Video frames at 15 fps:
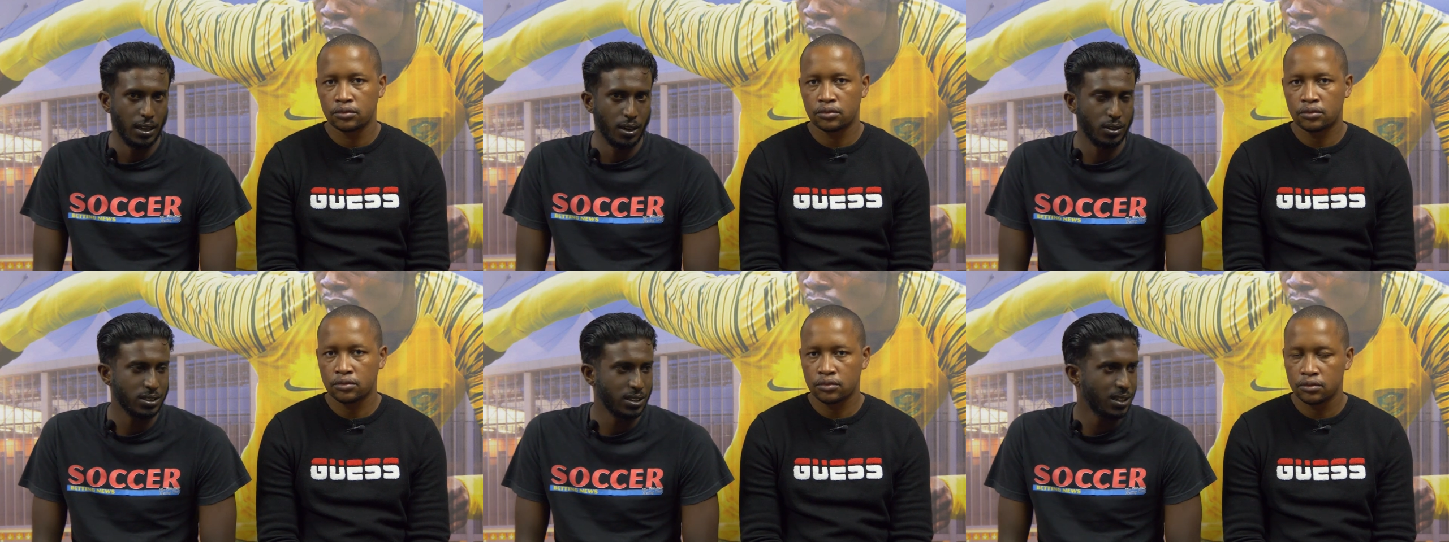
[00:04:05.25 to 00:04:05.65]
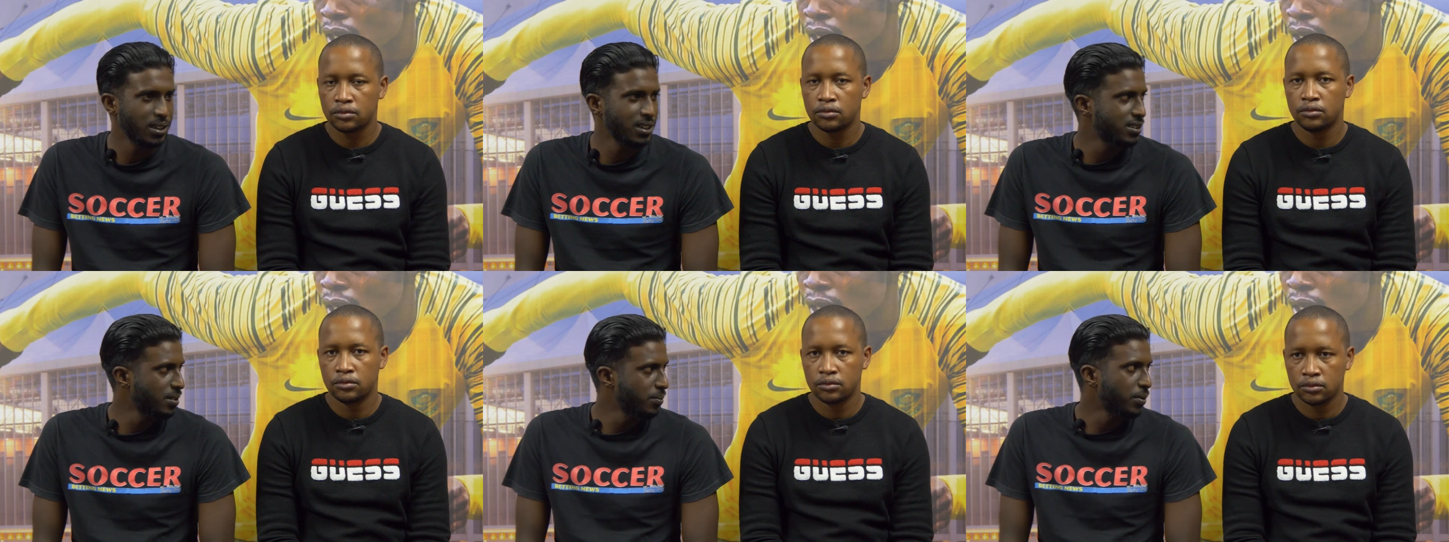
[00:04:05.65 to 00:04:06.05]
Speaker 1: because I
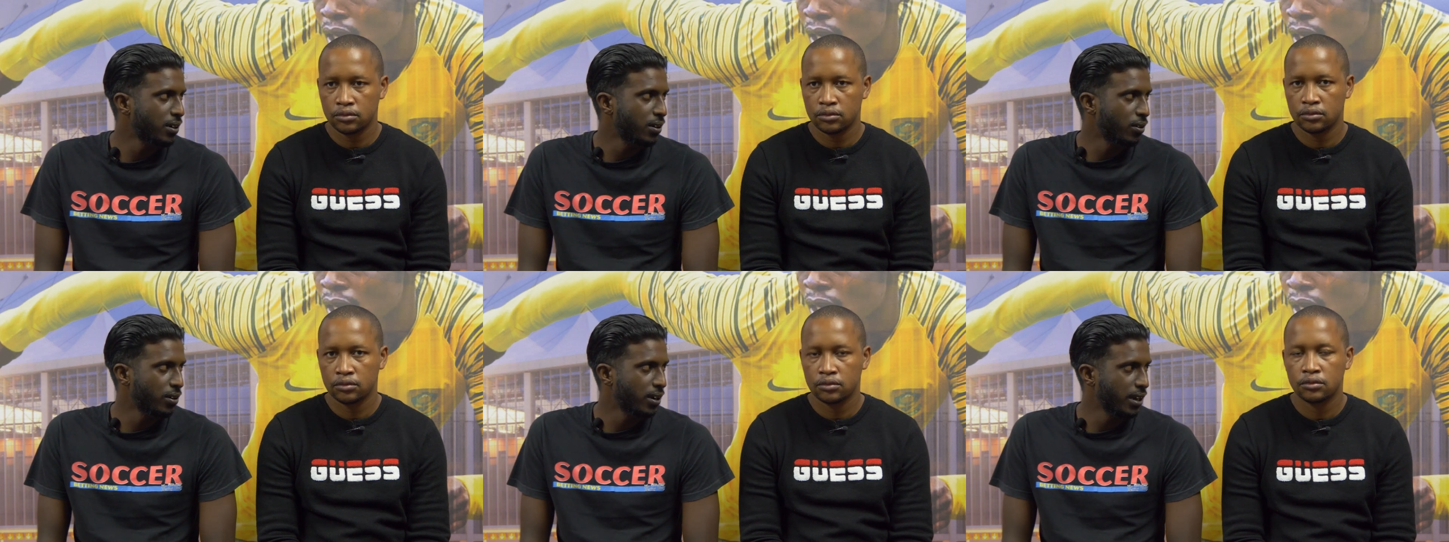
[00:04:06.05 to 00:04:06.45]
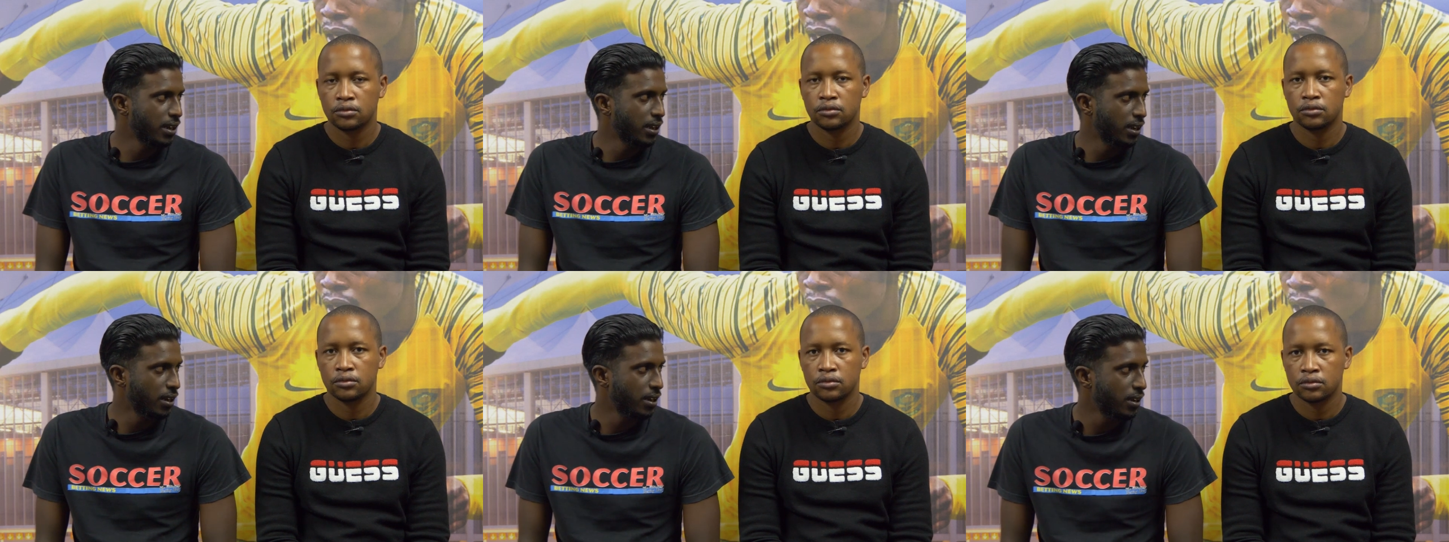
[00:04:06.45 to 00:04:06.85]
think Simba are
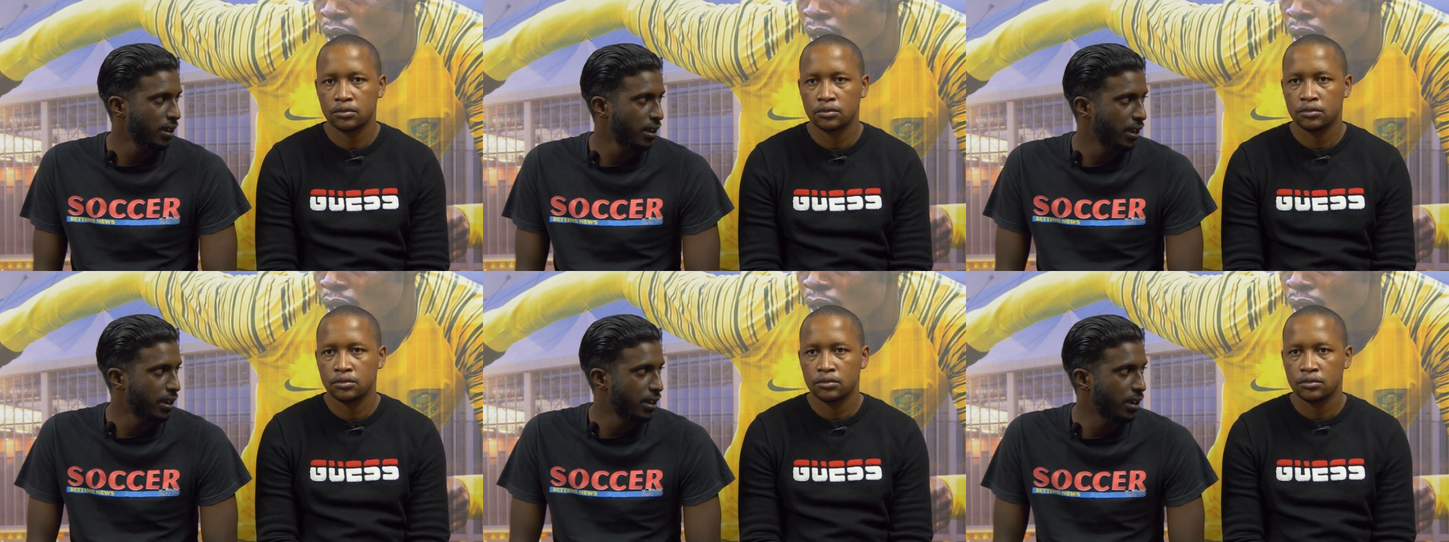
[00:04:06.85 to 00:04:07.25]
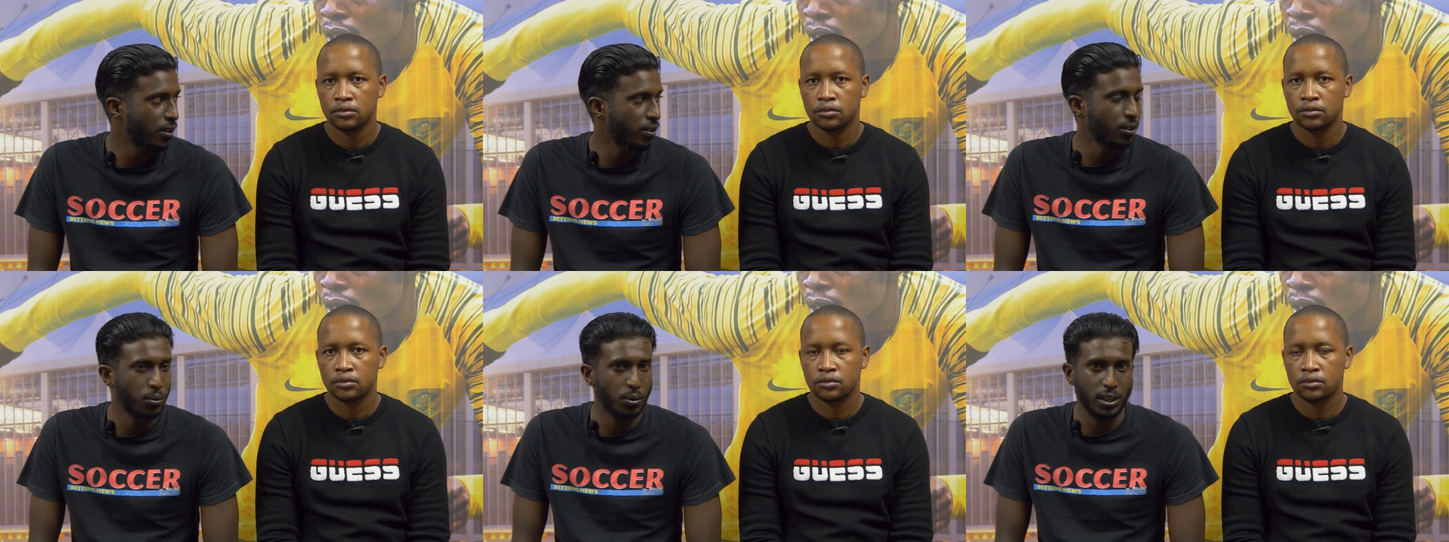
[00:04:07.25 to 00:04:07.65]
already here and they're
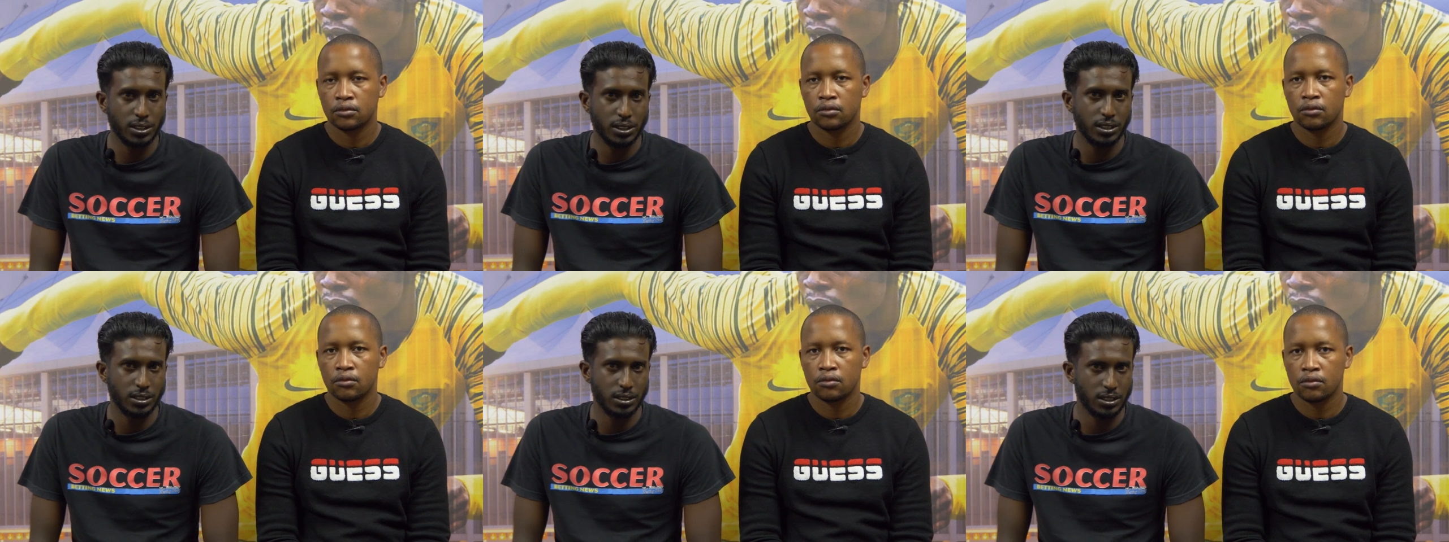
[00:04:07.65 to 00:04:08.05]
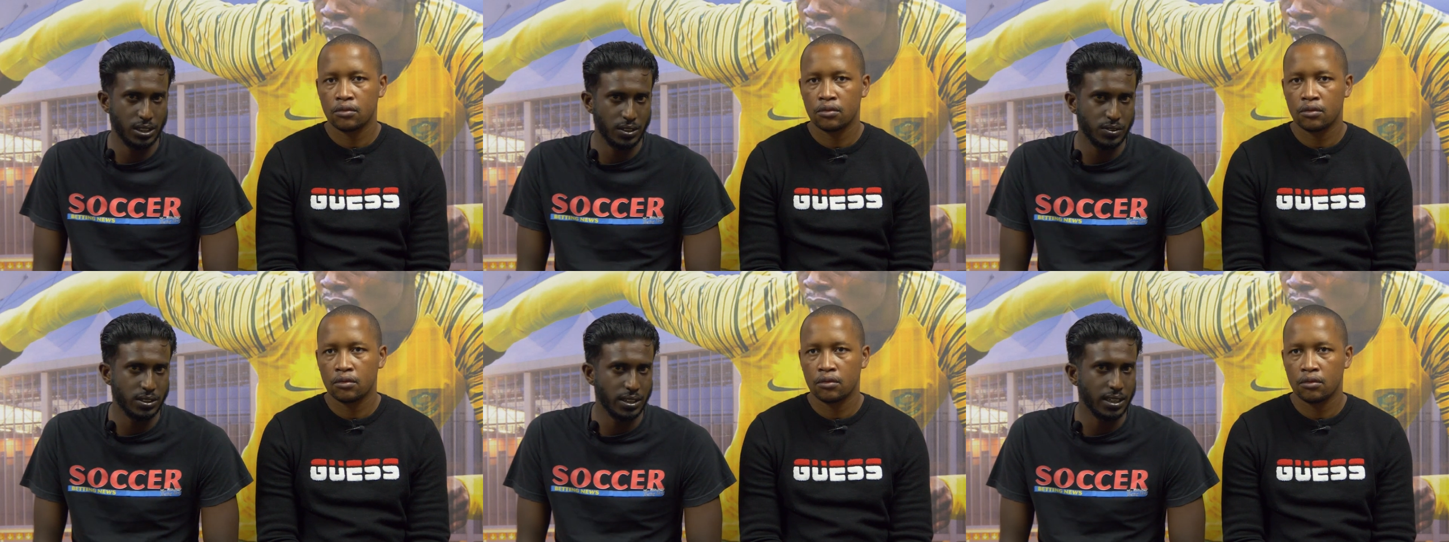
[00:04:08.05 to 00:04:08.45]
going to watch
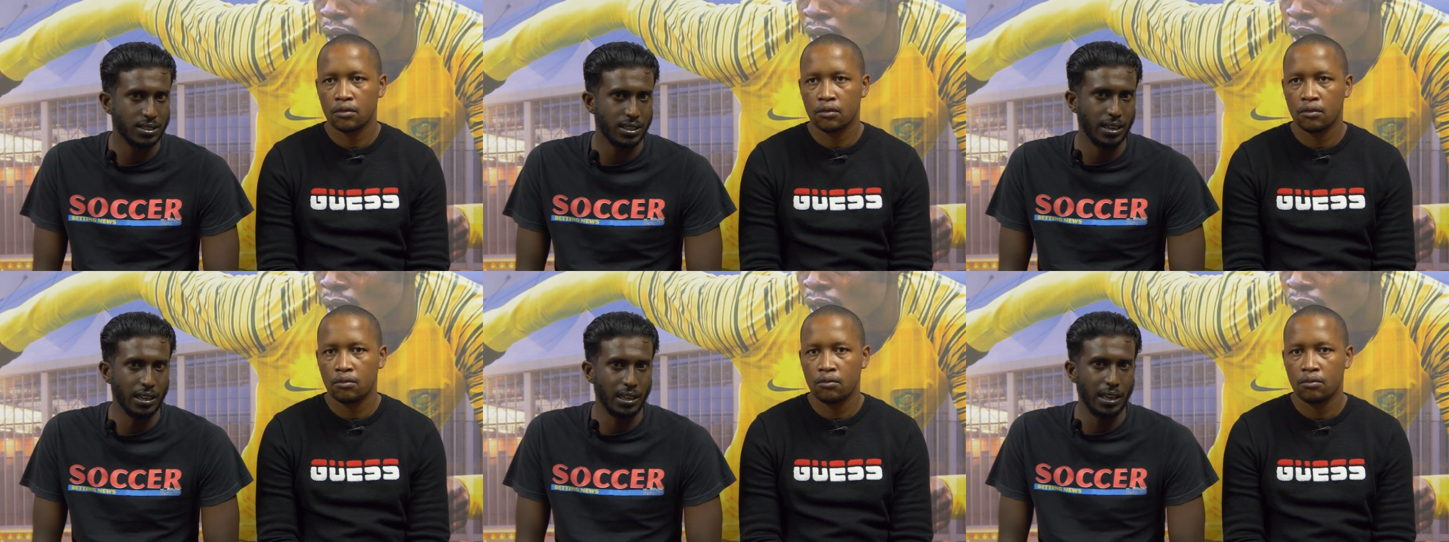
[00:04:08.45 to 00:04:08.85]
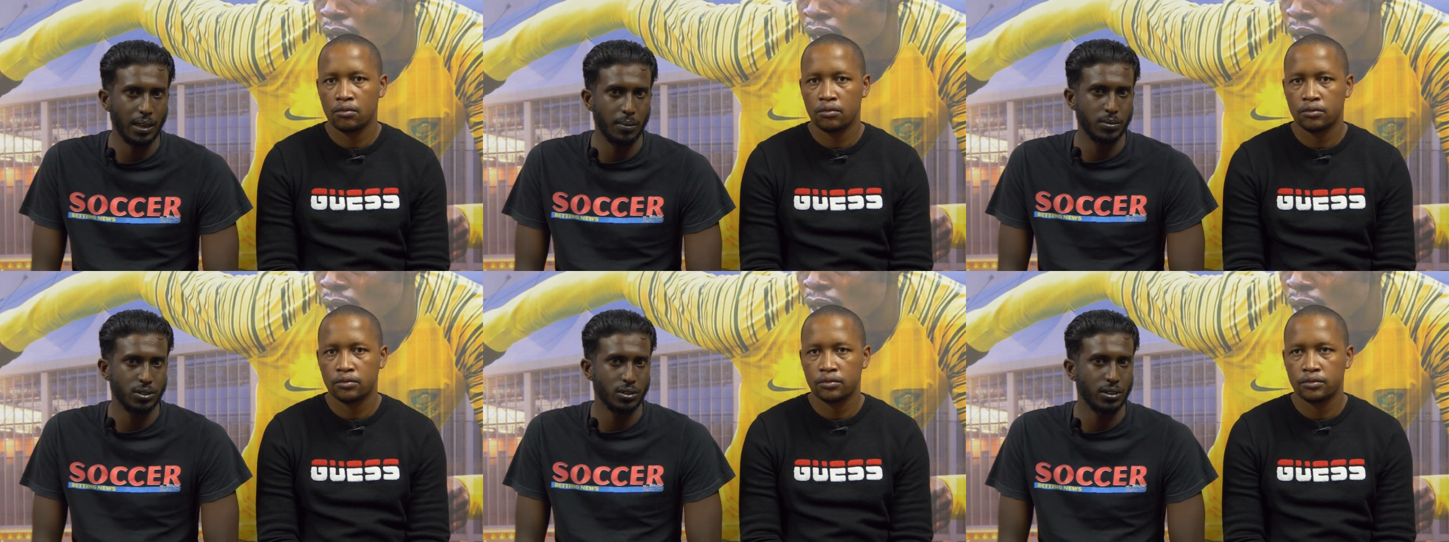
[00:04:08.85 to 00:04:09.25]
Chiefs' next league
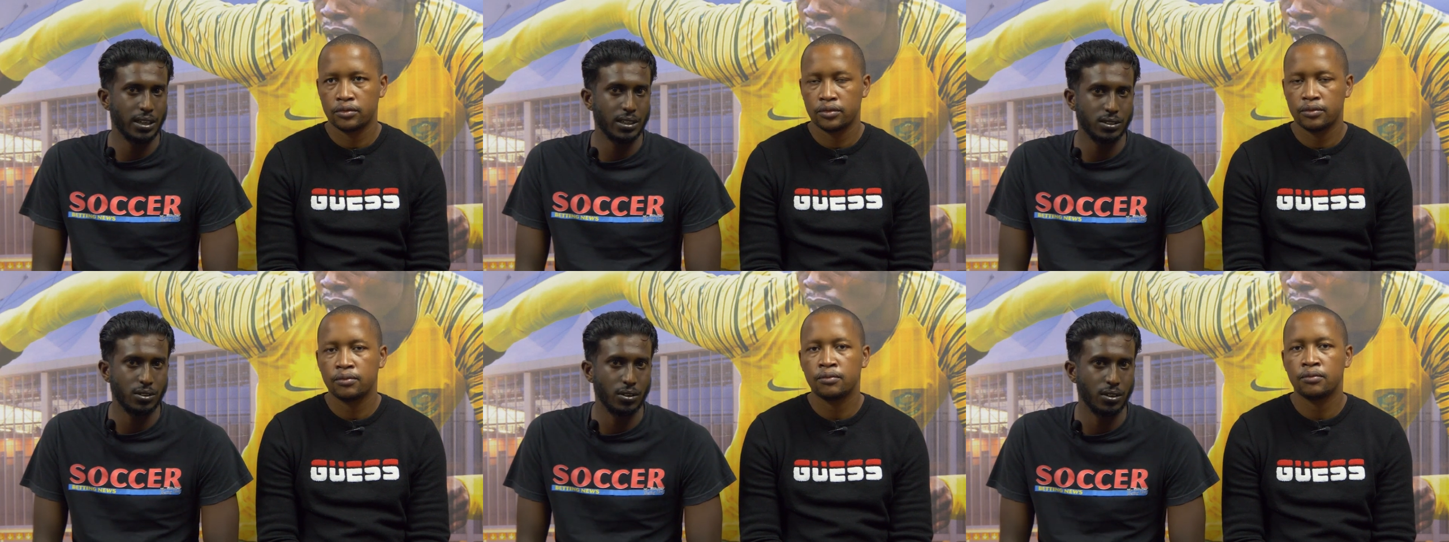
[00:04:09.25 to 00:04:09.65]
game. So that's